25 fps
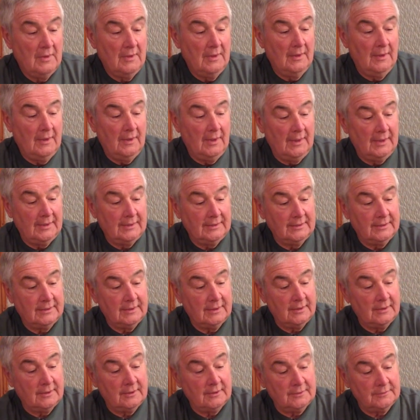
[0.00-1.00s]
And
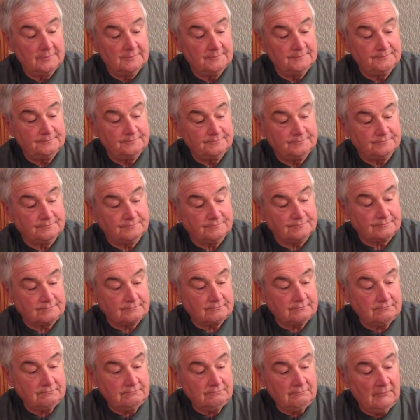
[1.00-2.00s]

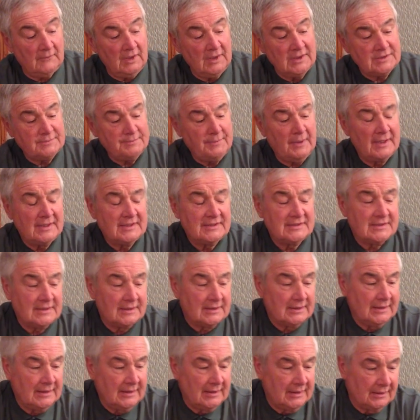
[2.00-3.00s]
that's
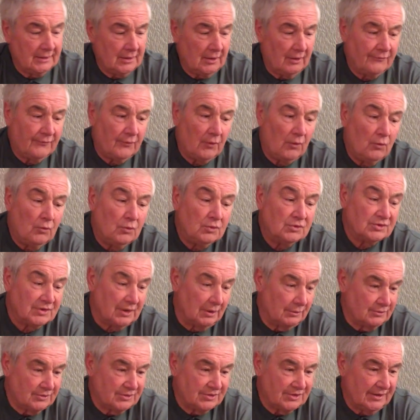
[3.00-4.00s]
basically it. I've
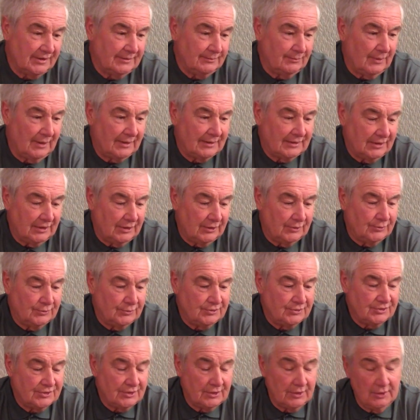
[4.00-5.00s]
also seen one
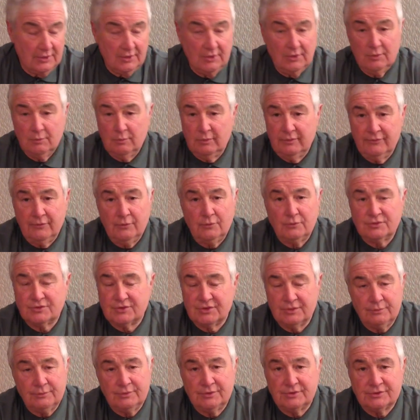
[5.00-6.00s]
used with horse
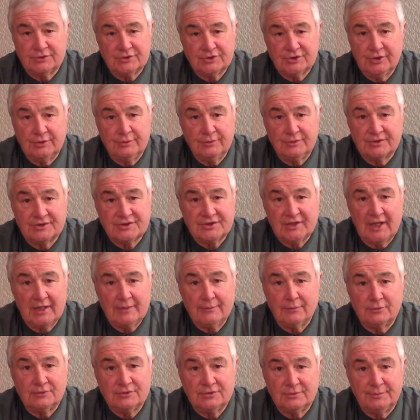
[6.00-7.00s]
that would chew the
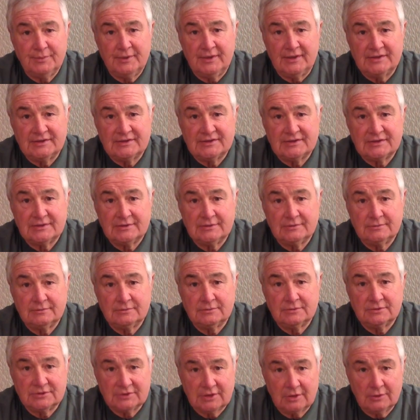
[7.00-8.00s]
stable to bits.
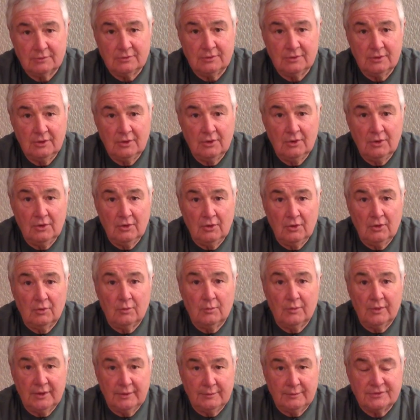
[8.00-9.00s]
So
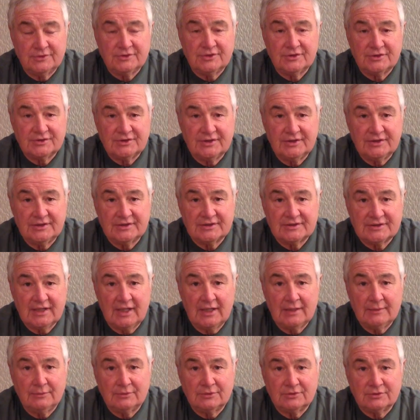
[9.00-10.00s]
when just in the
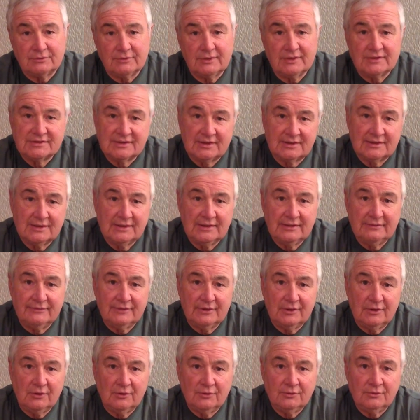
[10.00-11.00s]
stable to rest, they'd leave
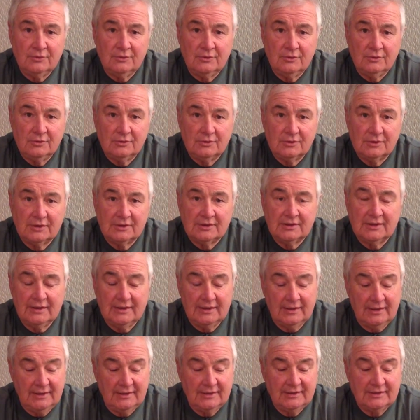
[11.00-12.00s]
it on, they'd let
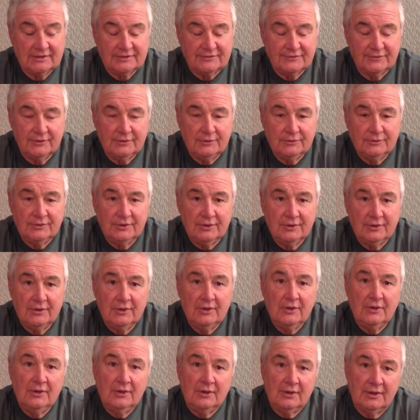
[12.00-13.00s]
it eat its food,
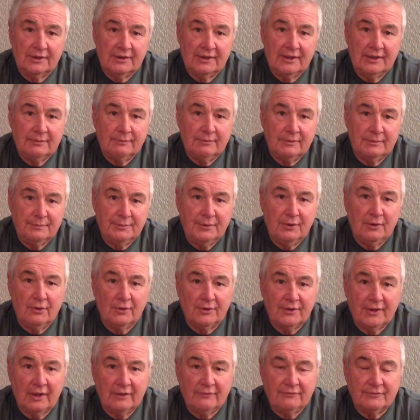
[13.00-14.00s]
and then it would be put
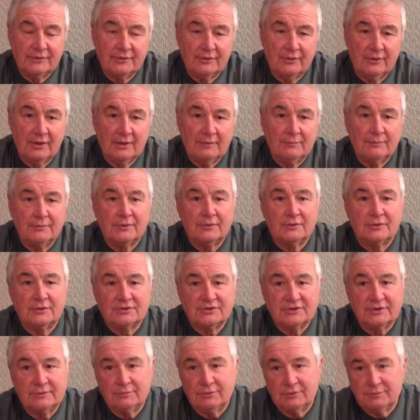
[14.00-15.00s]
on overnight because
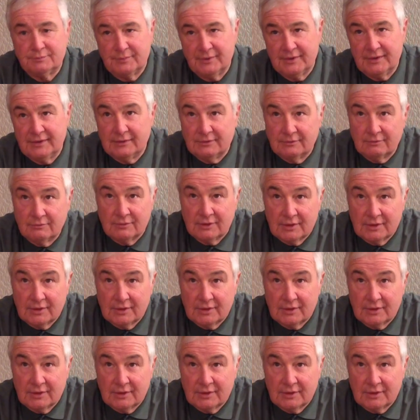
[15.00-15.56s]
it would be,